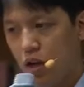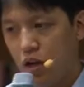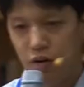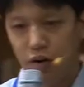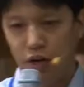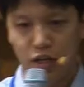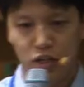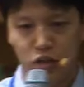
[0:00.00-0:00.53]
All
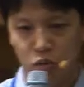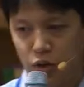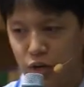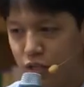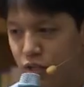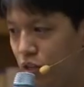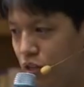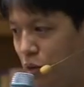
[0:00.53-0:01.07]
right, so what
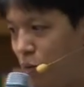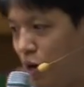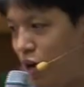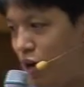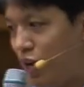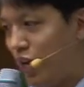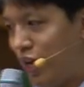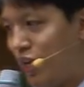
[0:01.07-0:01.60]
is the deep
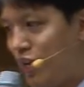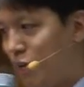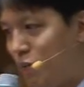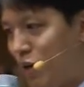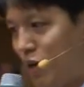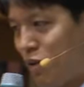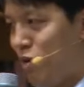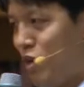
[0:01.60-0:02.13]
learning? I
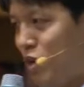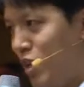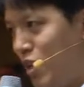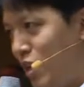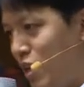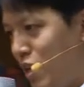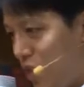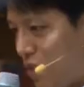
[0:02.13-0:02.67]
mean,
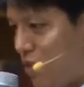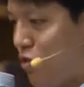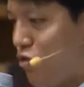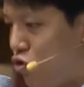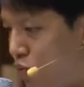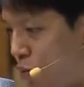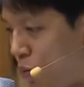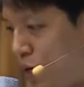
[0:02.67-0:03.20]
already the
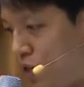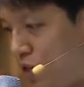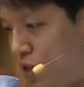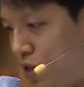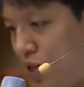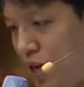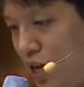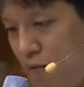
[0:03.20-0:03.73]
two
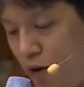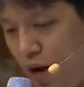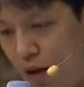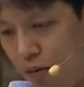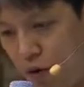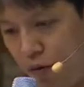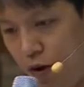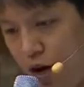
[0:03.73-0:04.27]
professors
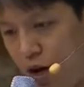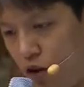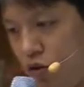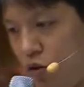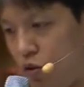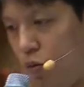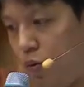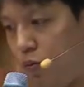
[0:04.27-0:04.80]
have a very good
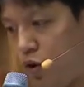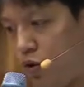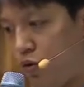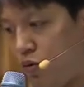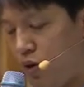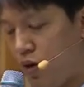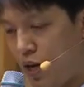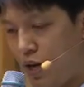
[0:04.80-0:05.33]

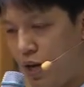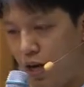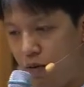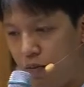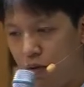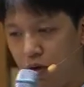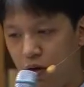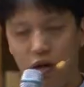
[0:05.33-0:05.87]
overview. I have
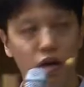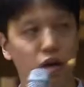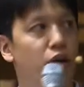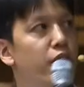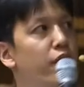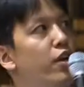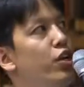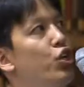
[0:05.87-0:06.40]
a
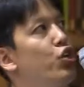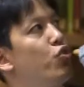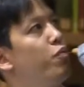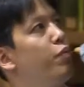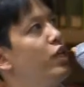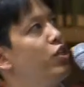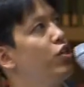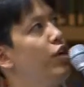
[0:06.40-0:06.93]
little cute
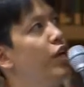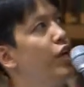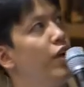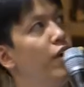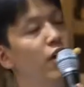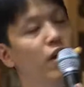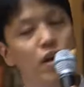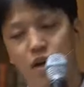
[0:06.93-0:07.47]
picture
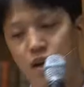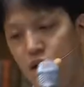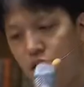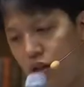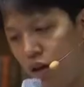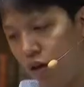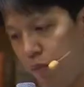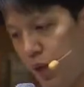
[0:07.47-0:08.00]
here
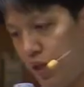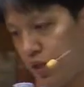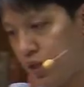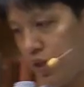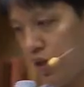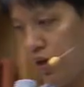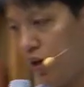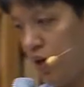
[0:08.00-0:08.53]
that
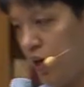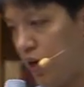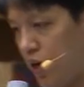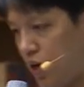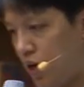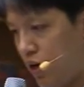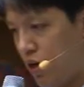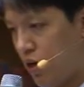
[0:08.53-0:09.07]
basically
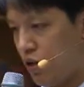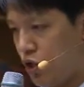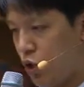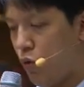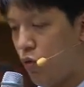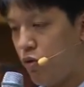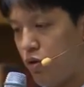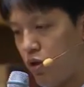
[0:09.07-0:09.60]

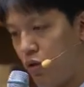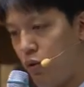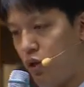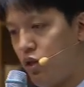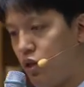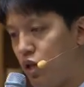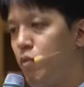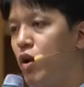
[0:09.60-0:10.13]
shows what
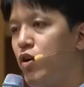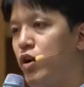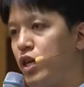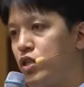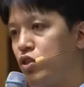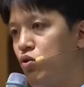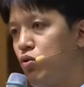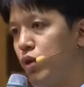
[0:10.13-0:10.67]
the deep learning
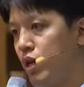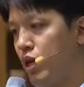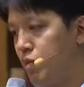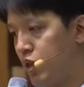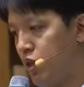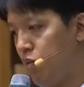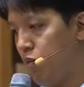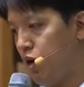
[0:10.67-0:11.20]
is doing. I
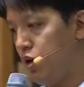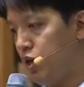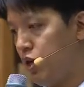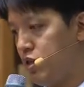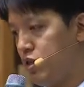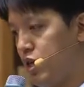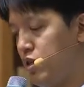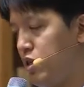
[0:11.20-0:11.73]
mean, deep learning
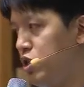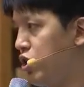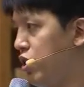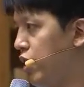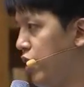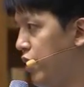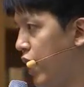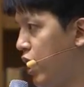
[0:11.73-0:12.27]
is essentially an